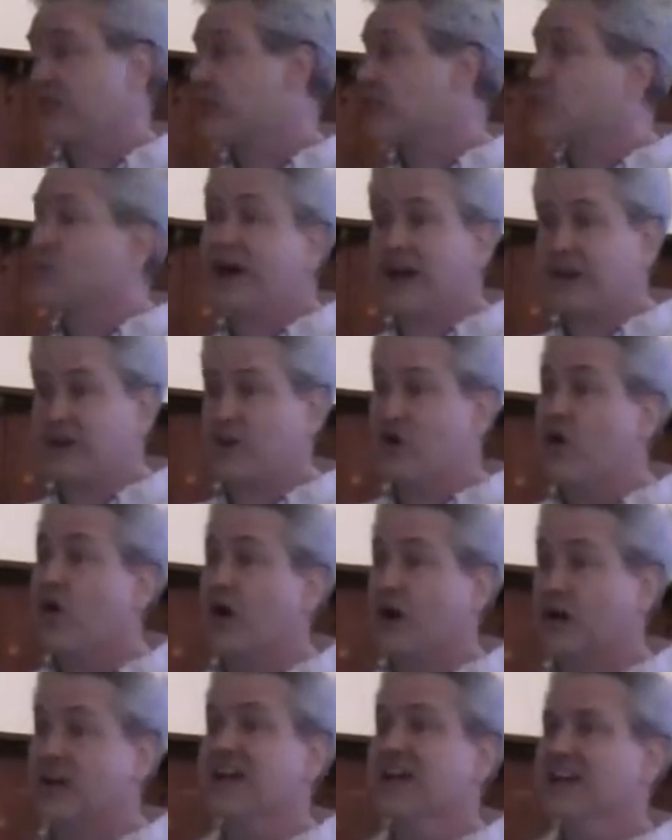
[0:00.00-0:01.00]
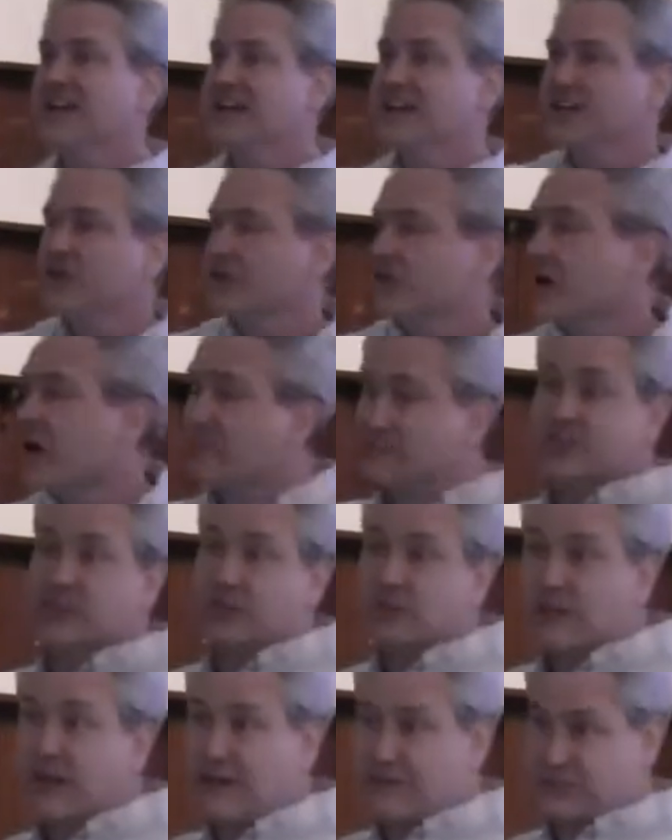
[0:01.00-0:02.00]
the right hook, here comes the
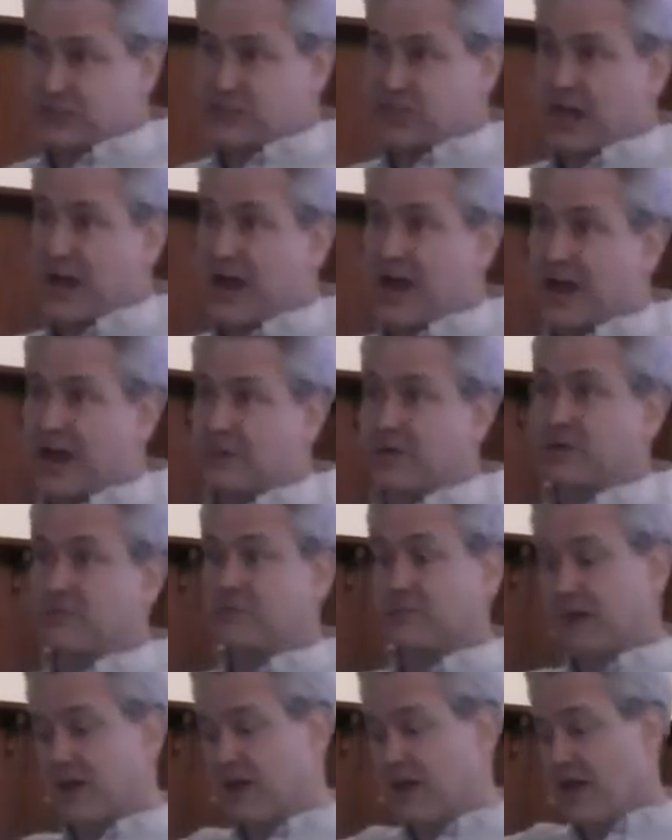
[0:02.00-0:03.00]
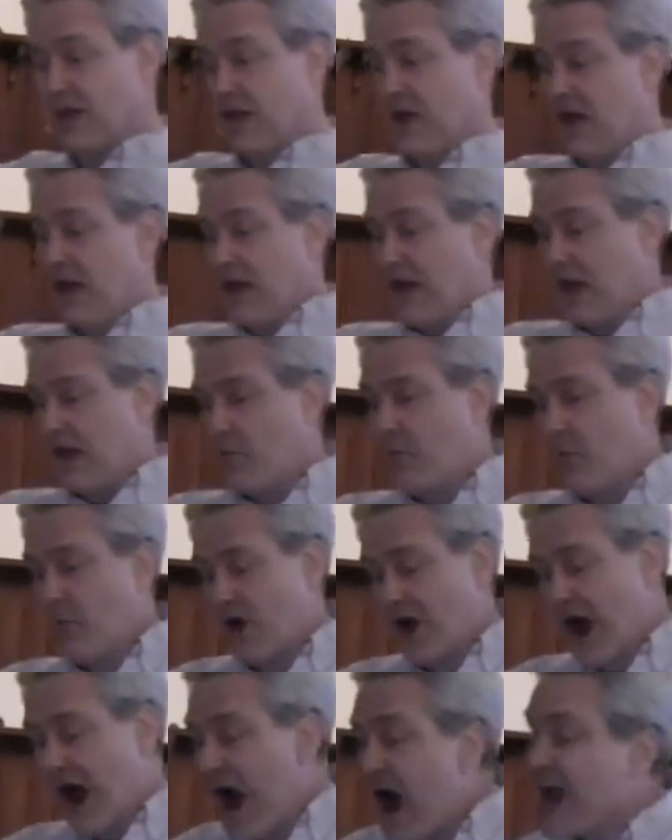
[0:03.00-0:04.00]
left jab. And
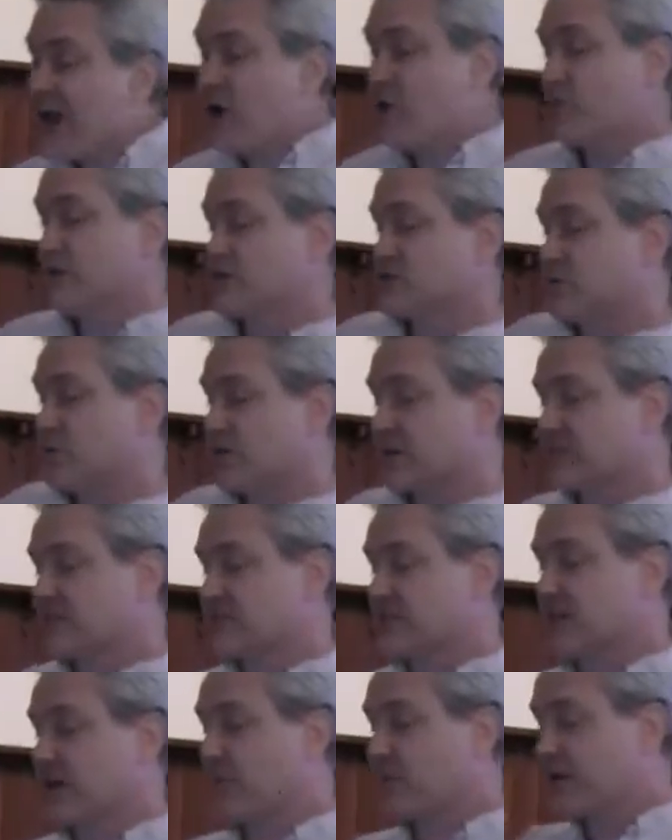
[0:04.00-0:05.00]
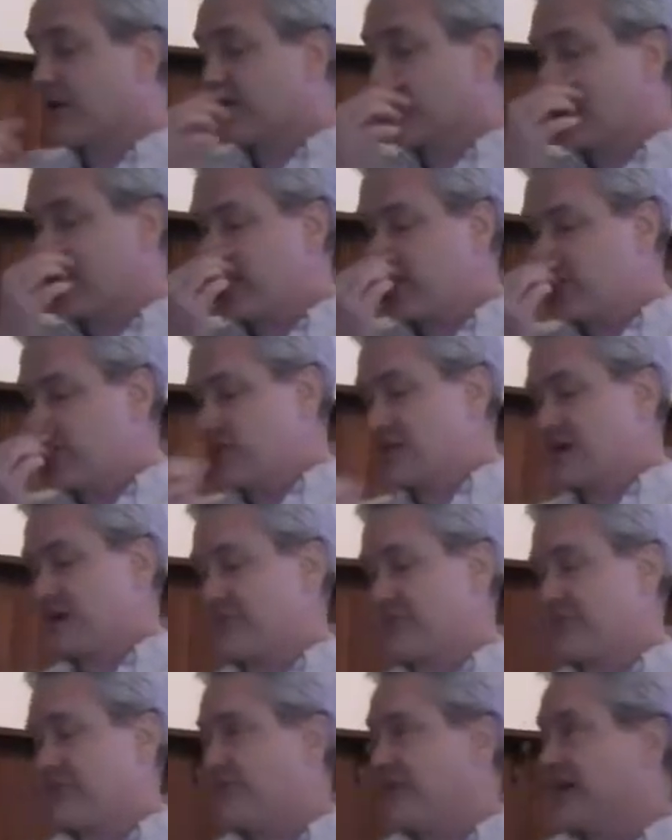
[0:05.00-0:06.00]
what I always want to say whenever they gin
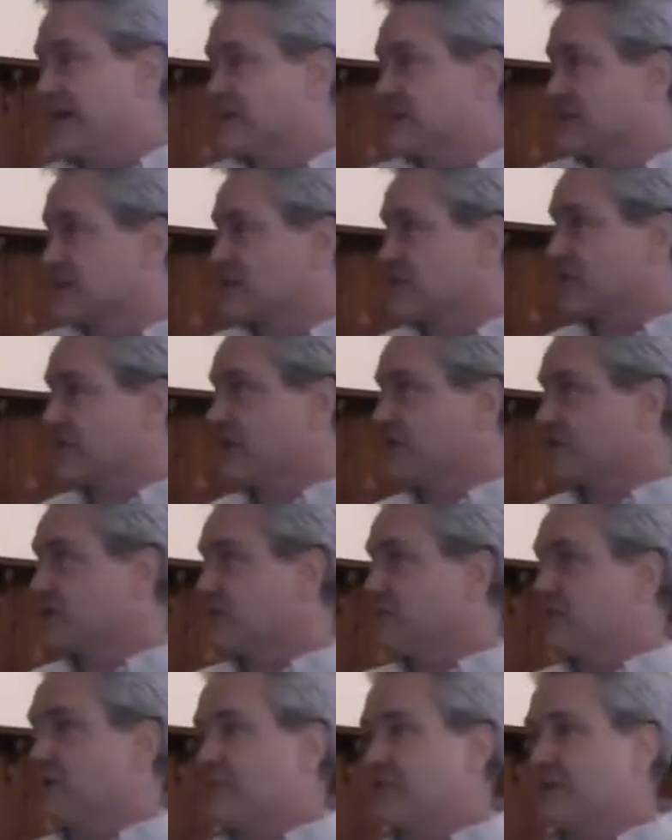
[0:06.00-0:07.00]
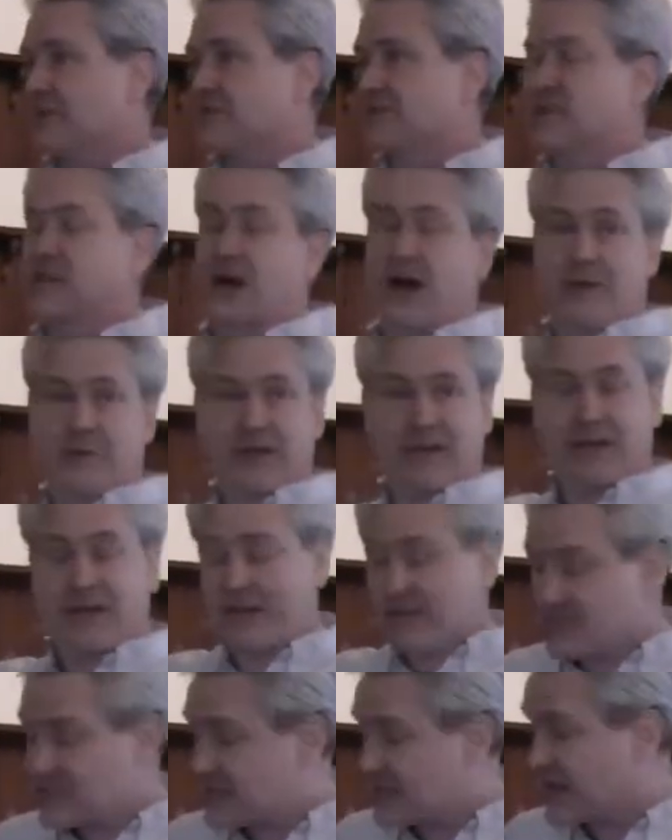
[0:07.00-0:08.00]
up the flag desecration amendment is that I'm
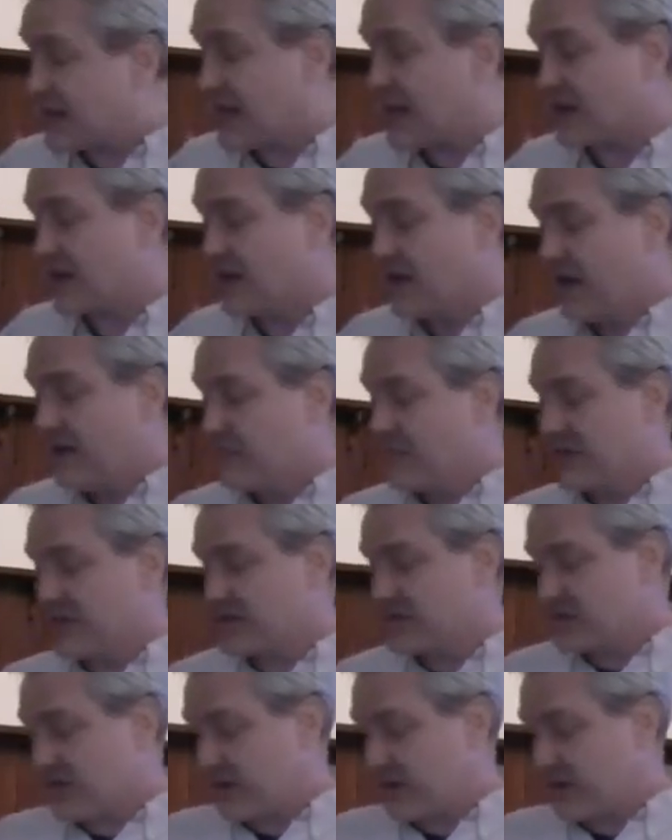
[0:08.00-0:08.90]
against that because